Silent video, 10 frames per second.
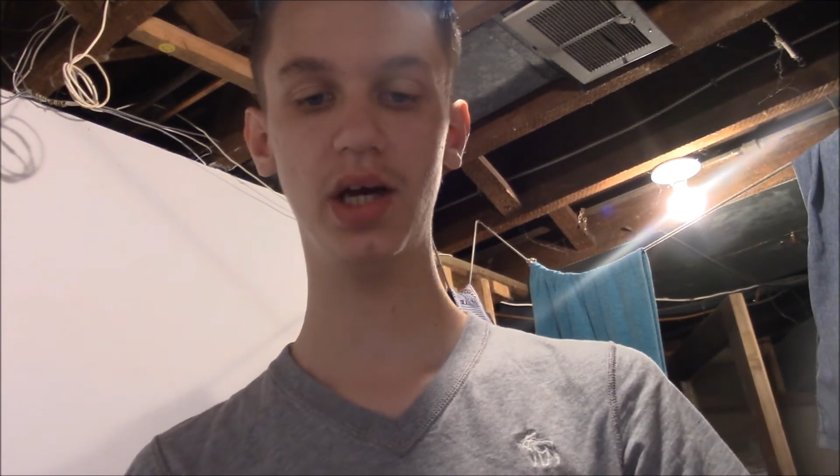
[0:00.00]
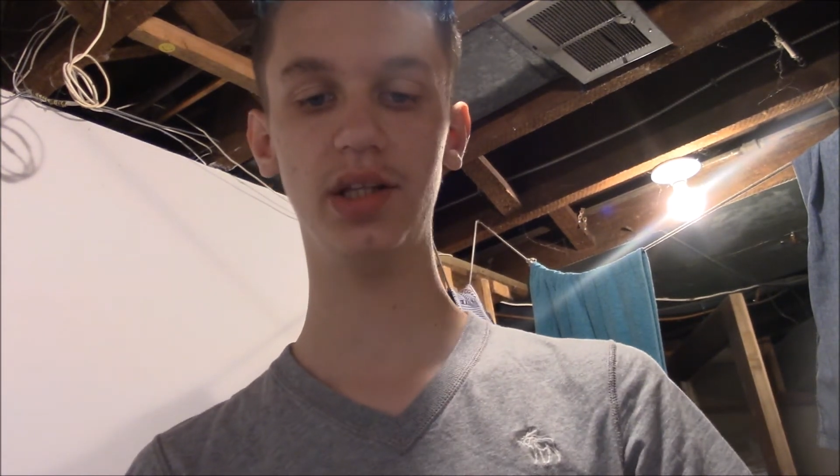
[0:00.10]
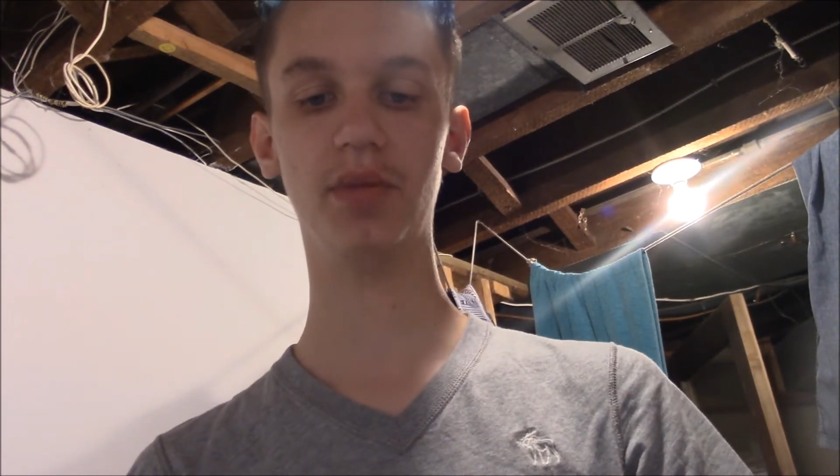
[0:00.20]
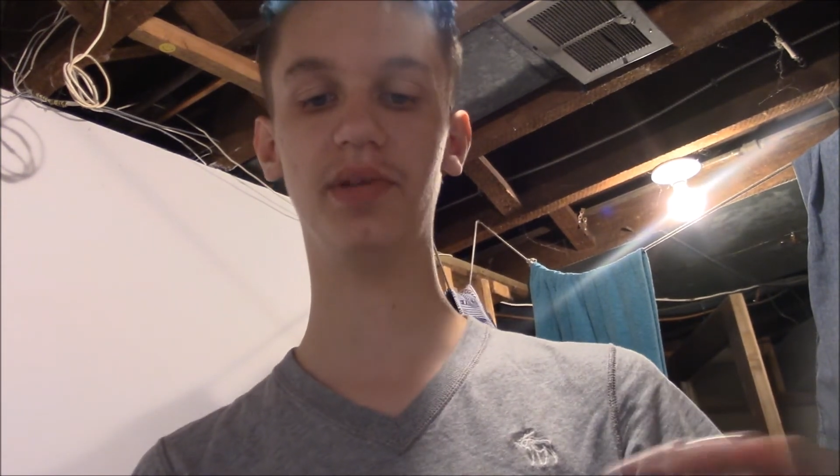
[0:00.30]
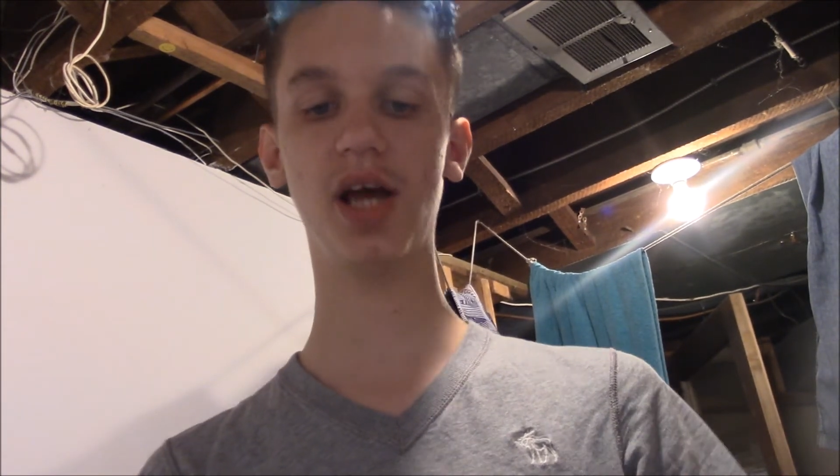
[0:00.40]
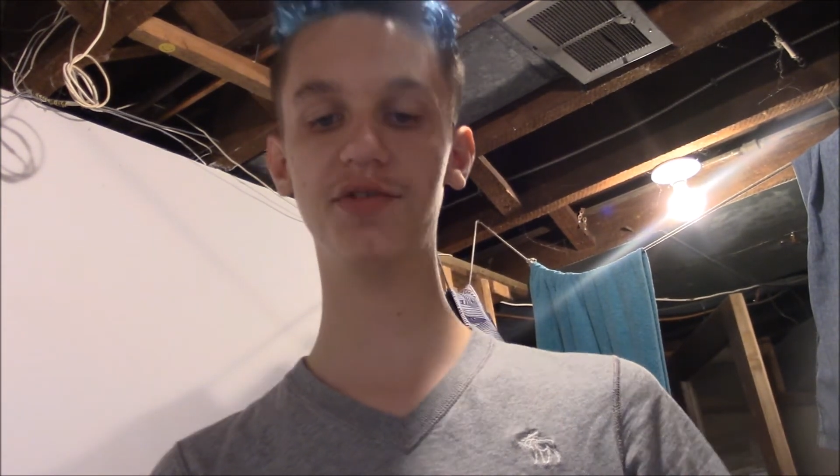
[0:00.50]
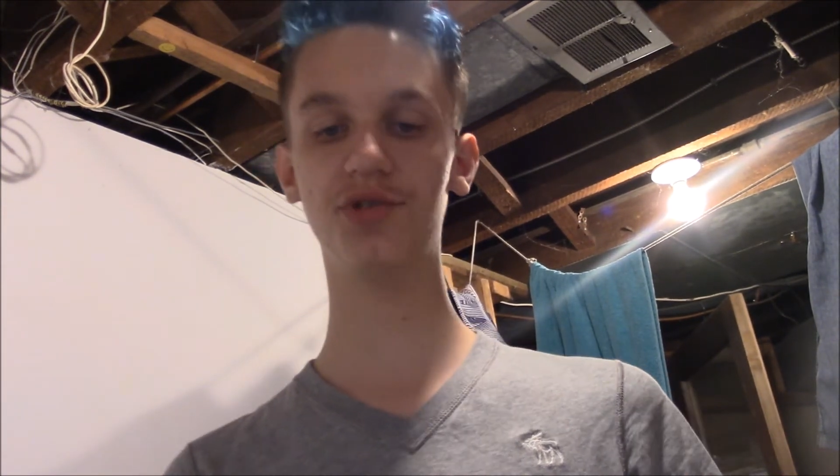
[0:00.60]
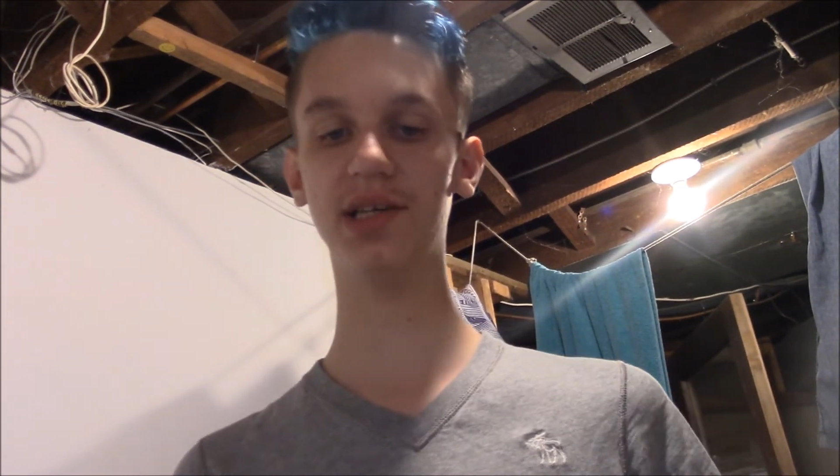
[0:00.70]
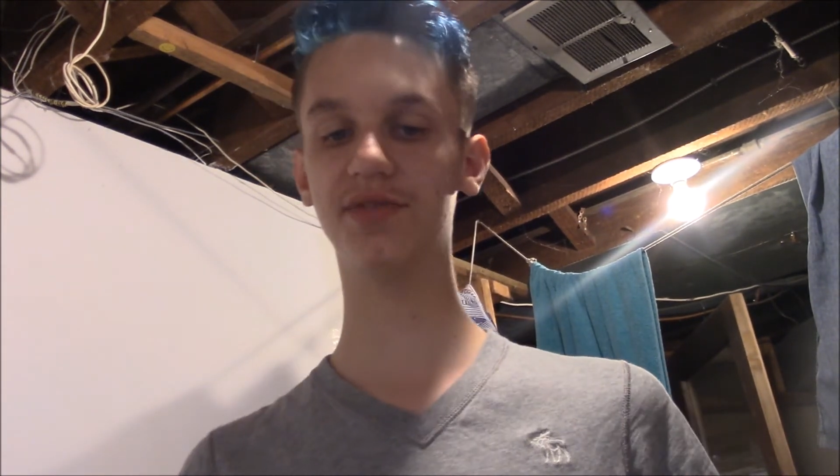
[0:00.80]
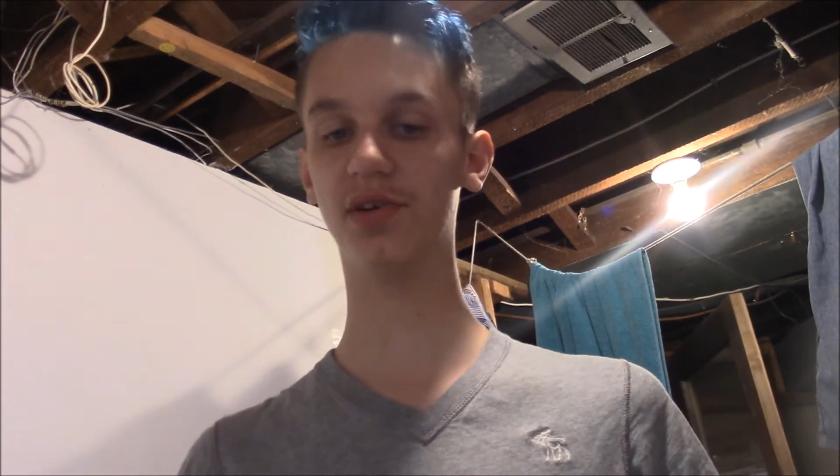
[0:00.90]
The playoff
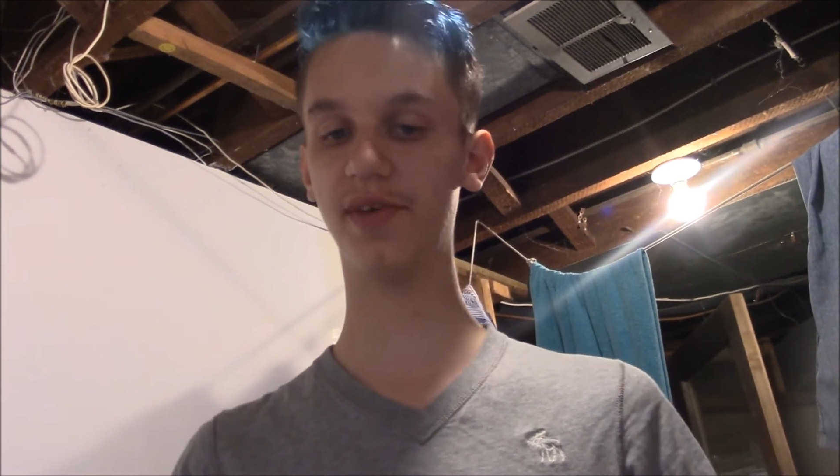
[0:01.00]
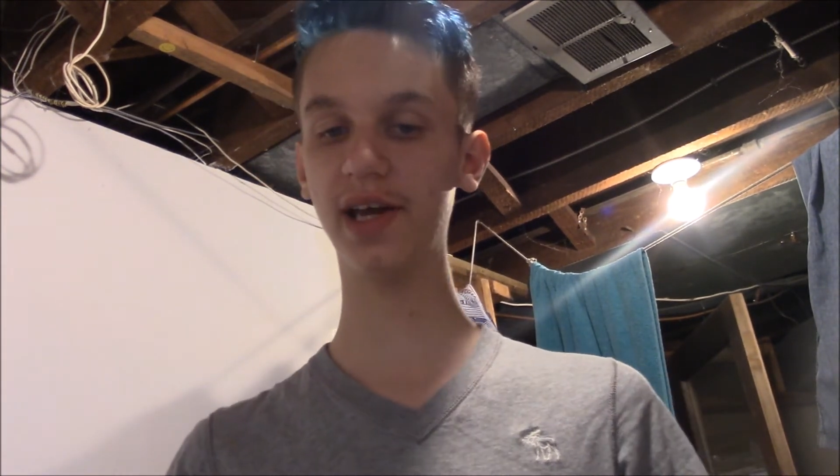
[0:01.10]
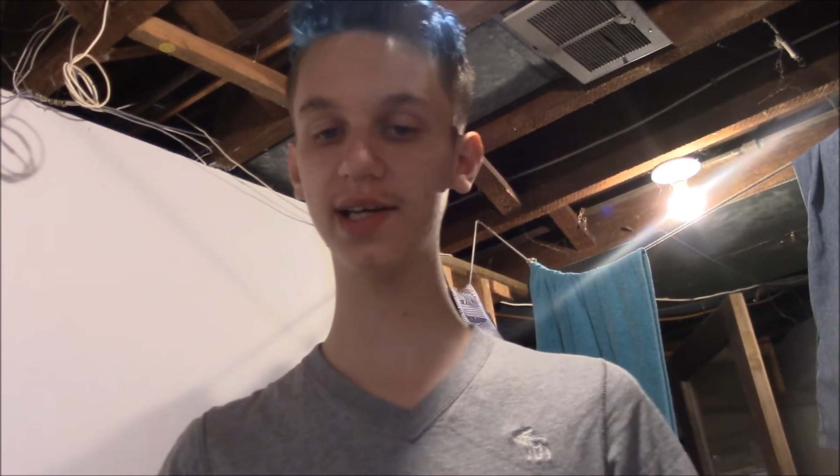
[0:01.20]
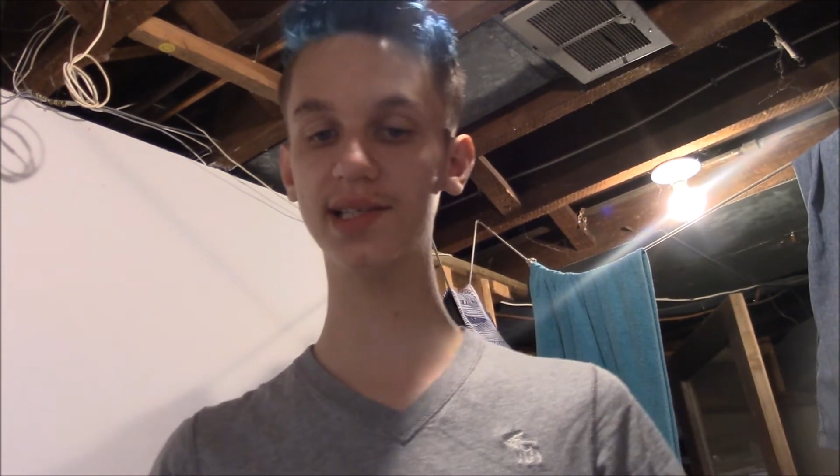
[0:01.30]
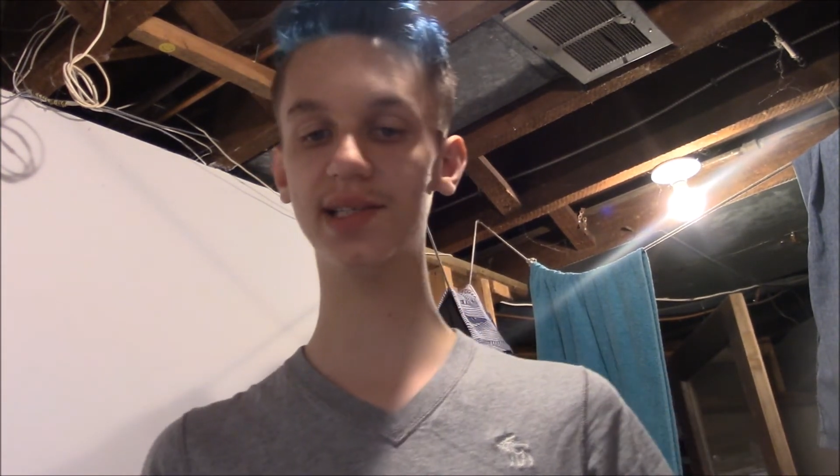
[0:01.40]
strengths for Vegas,